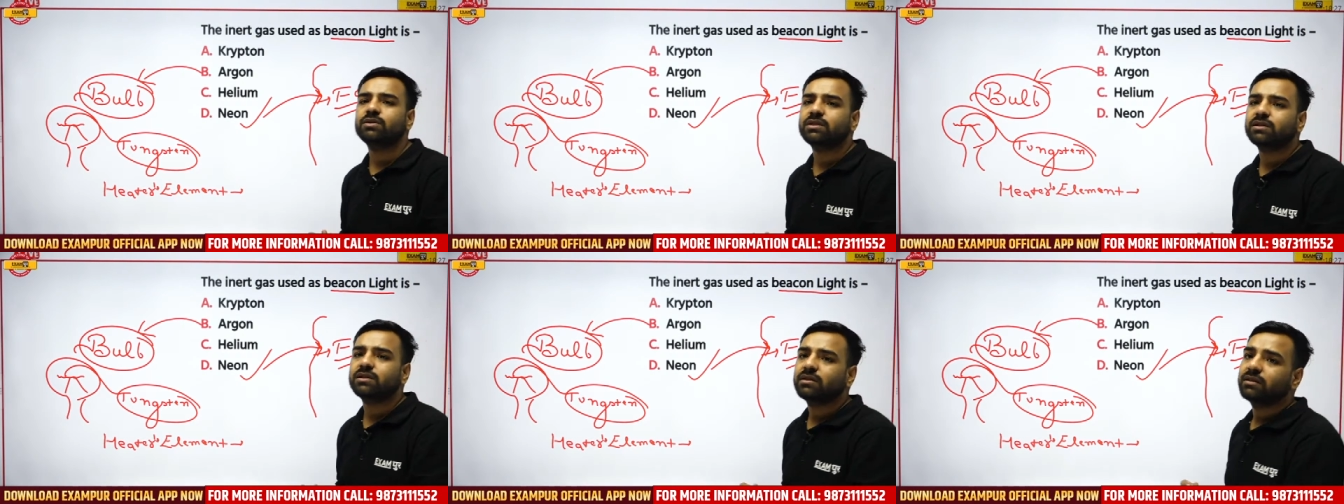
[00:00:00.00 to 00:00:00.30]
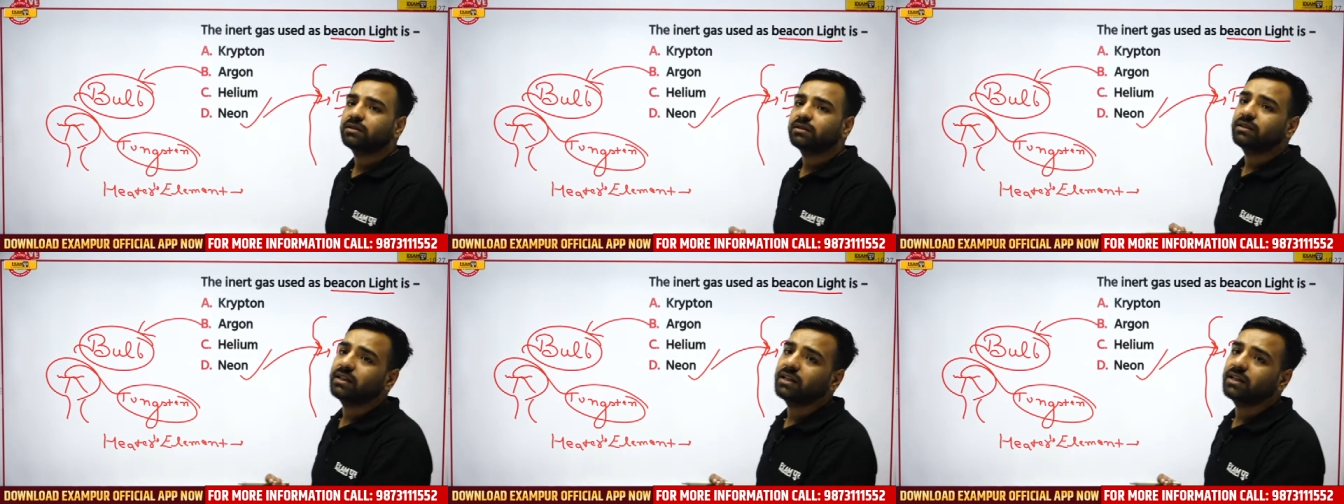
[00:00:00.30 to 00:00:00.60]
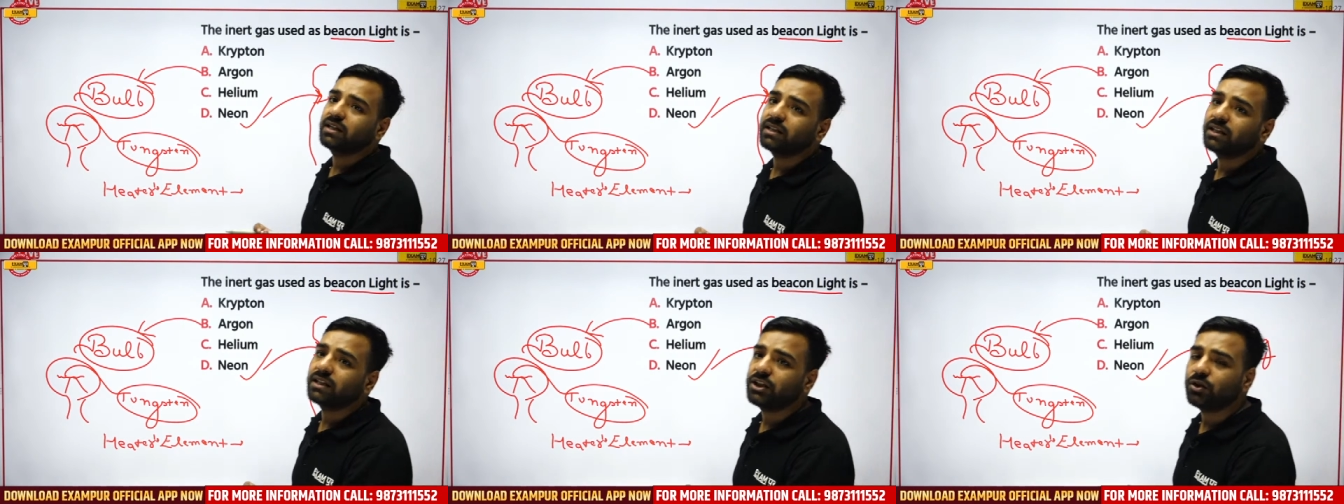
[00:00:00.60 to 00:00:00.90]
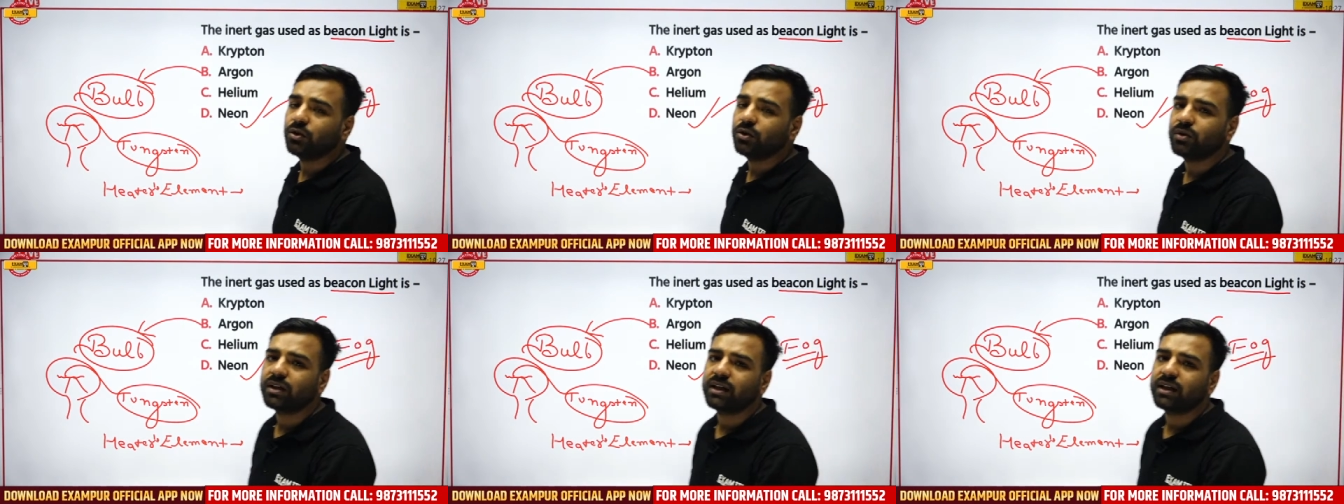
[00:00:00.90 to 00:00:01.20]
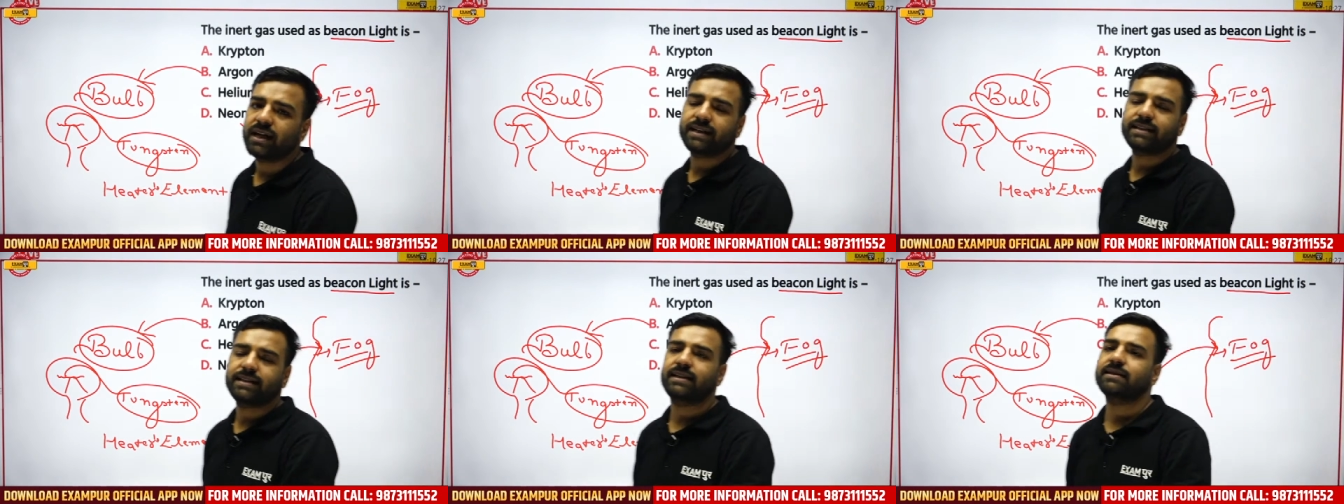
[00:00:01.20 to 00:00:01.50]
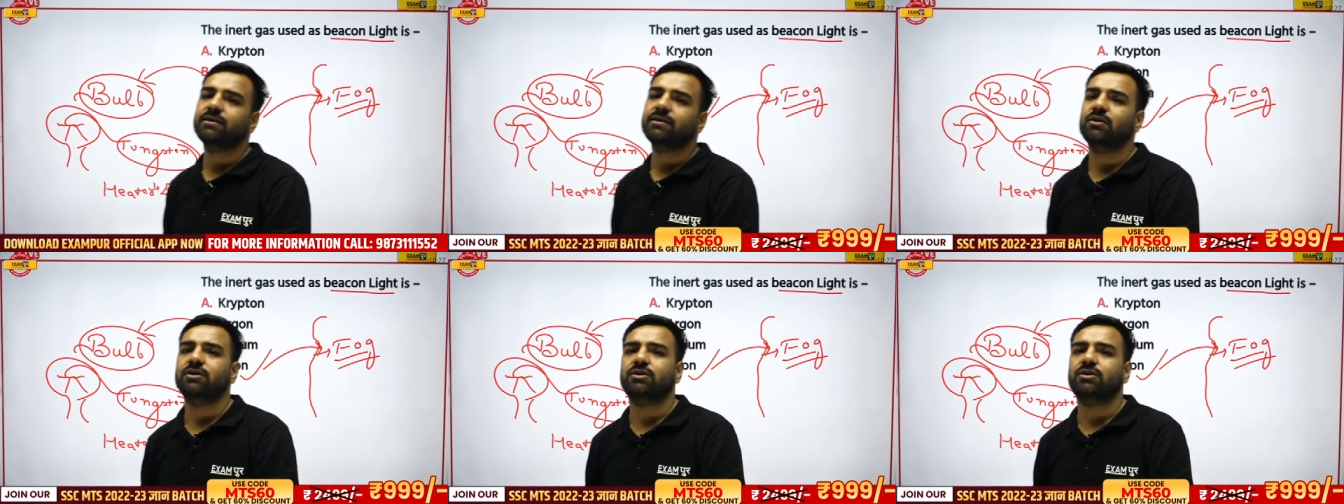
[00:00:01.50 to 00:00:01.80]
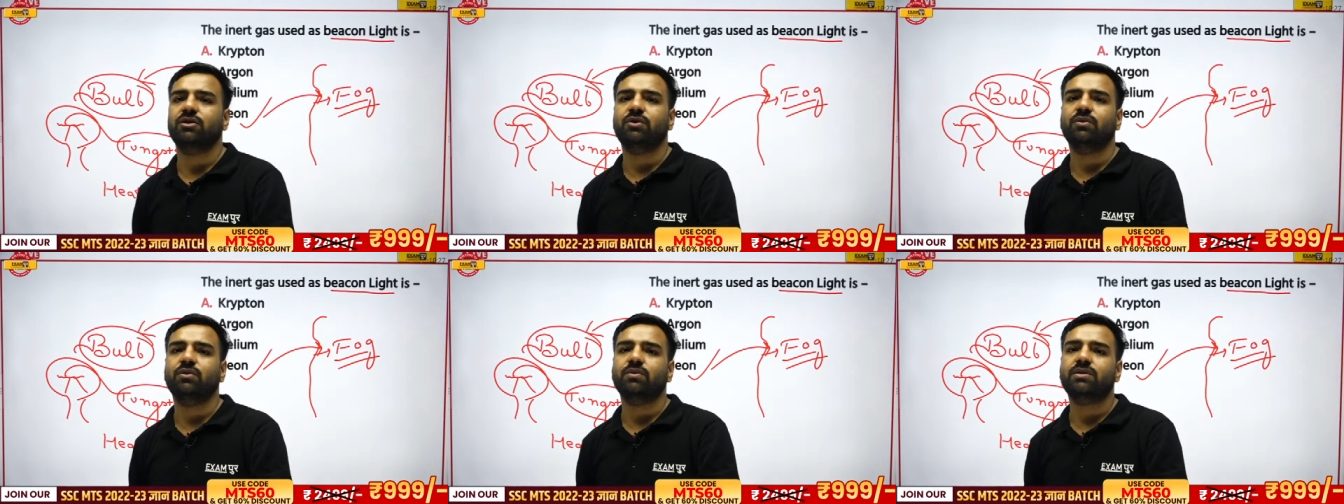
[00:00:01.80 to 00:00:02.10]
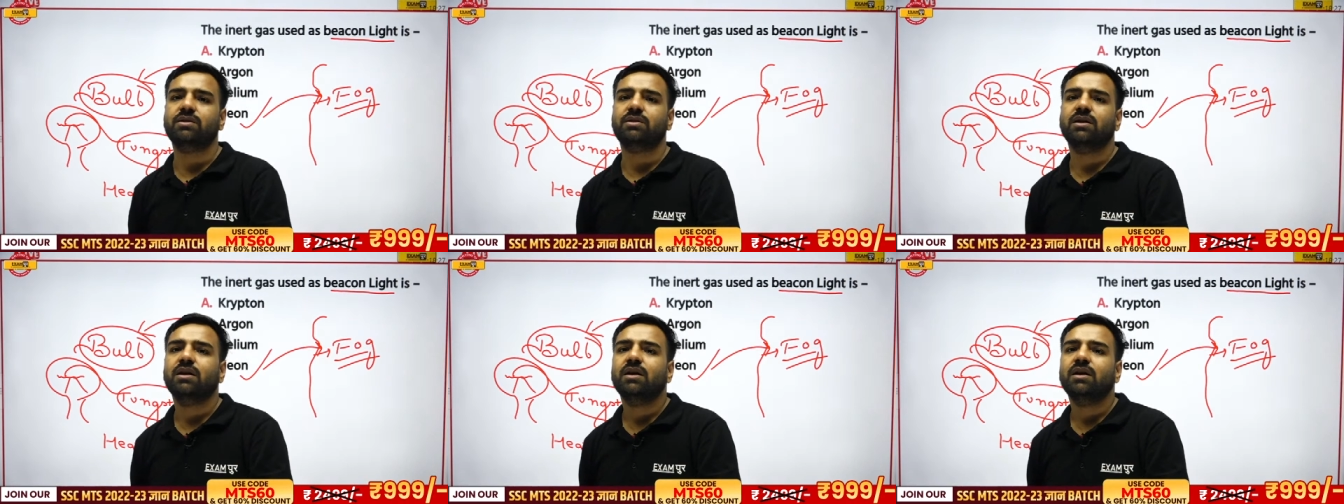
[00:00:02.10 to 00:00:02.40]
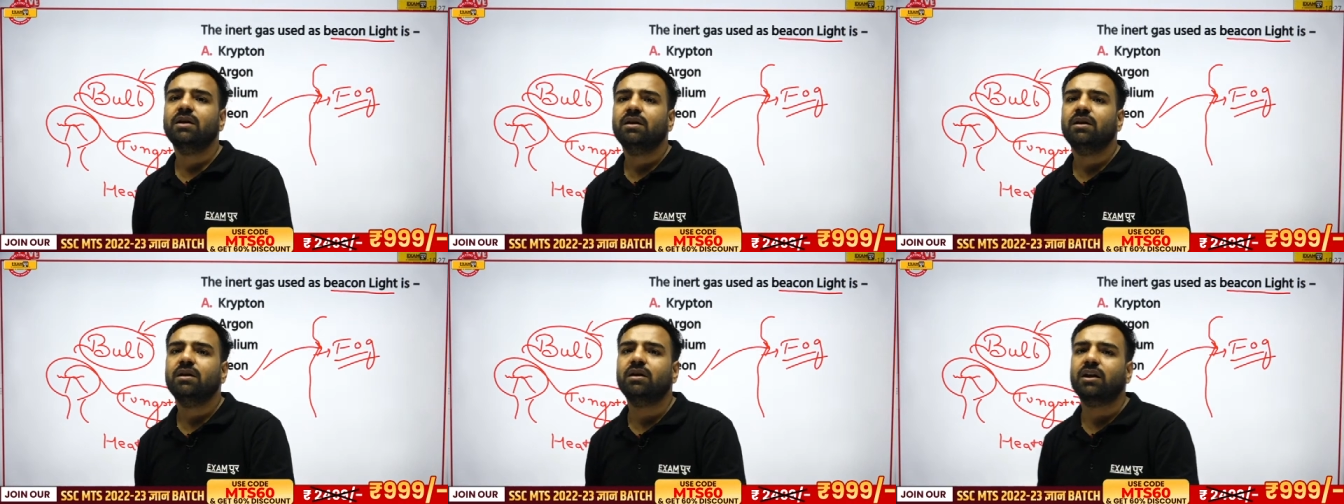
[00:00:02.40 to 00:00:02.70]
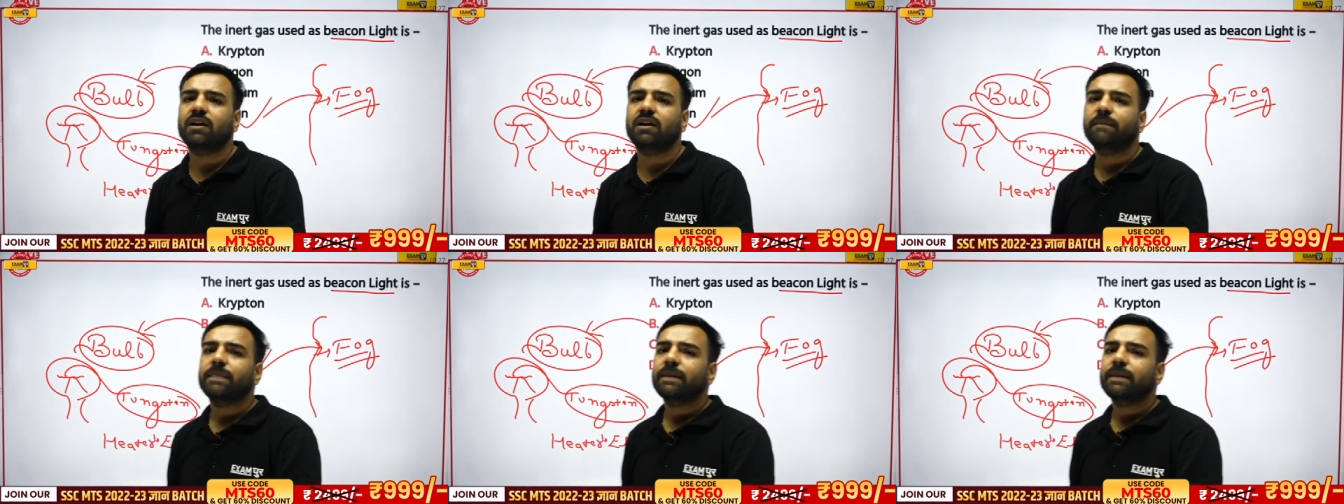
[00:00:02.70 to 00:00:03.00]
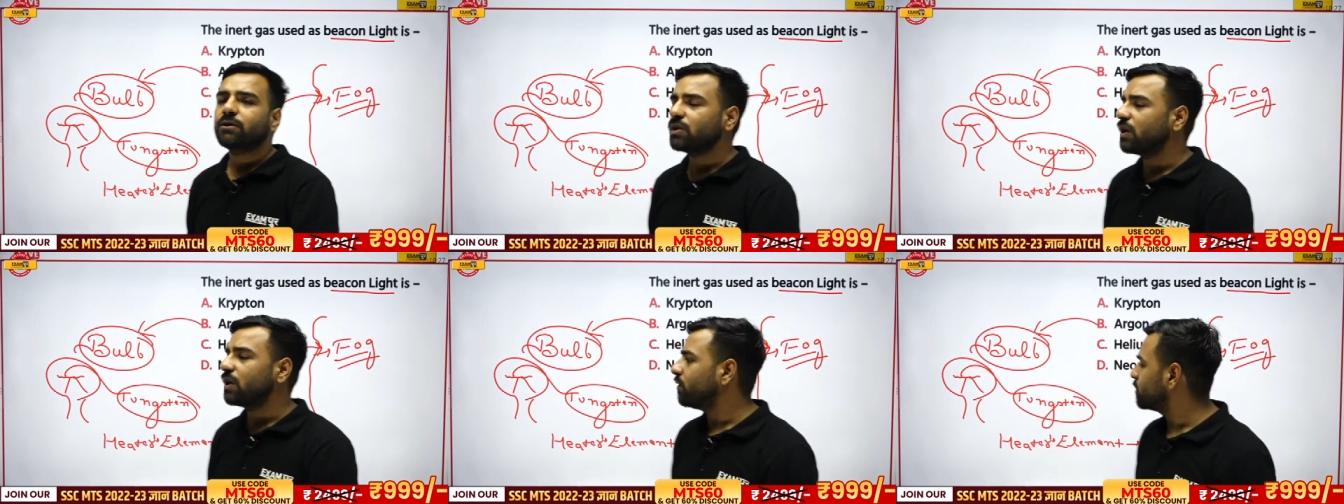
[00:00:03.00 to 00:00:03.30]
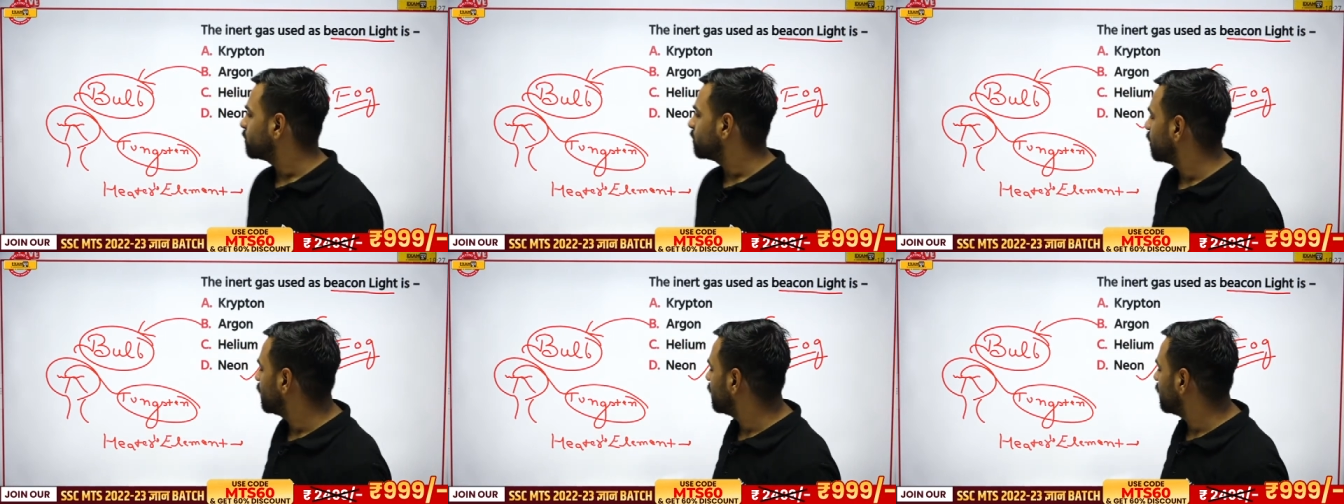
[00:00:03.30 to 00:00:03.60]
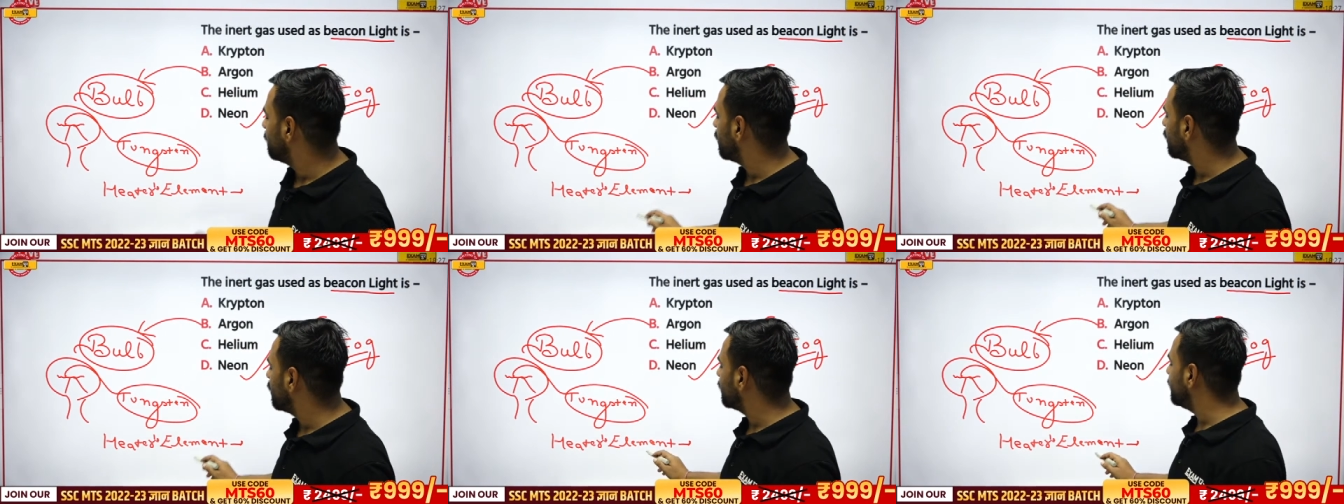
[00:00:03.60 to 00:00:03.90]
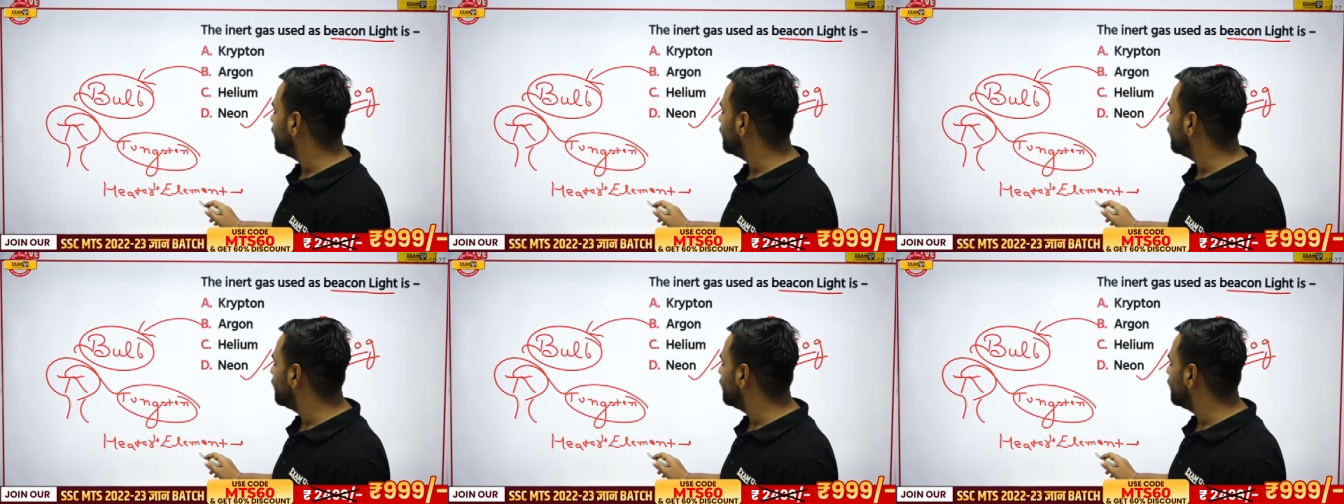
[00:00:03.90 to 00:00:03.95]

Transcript: which are used, their neon gas is also used. Okay. So, I